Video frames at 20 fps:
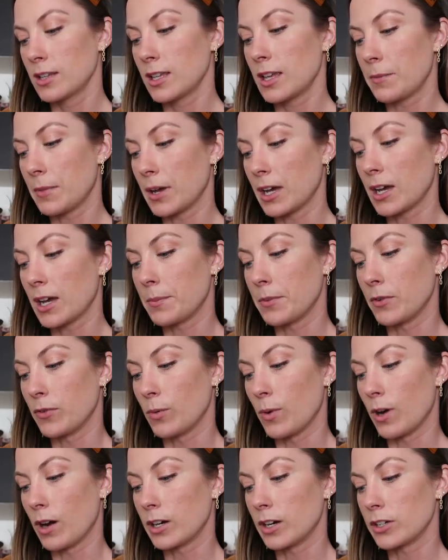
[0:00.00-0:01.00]
Get my cup
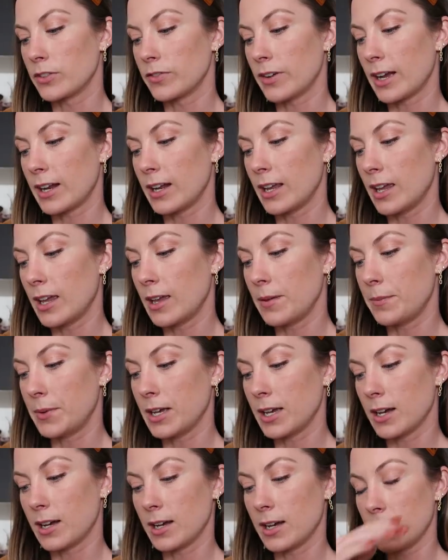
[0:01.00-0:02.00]
of water ready
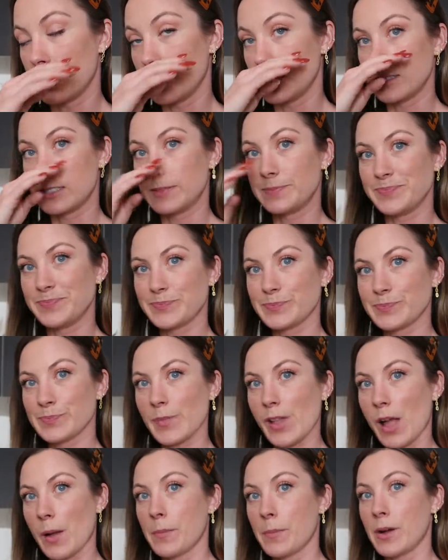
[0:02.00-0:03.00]
because
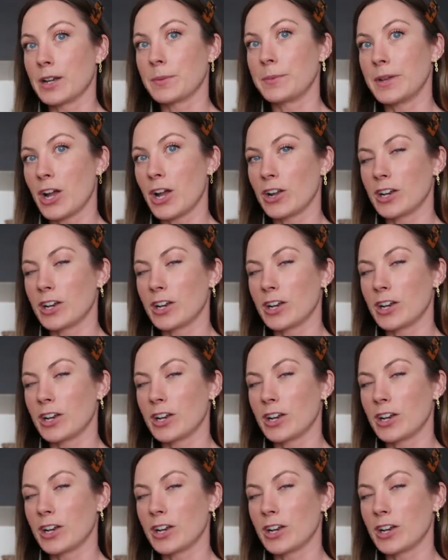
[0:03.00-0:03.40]
I'm about to be